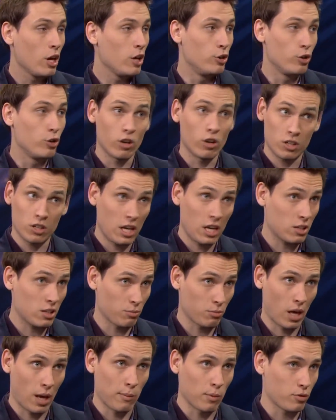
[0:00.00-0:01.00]
you're going to take some
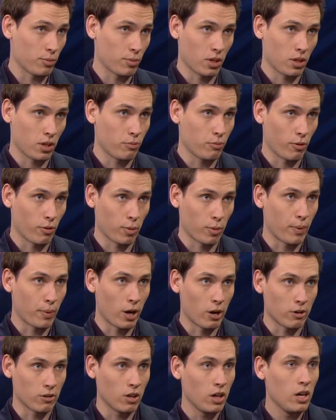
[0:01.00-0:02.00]
damage from the
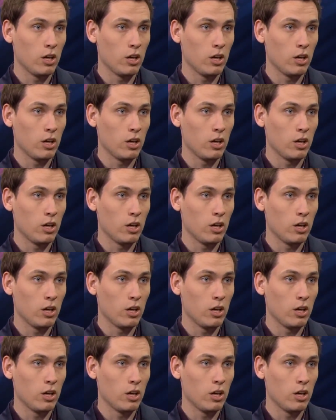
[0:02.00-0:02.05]
Baron.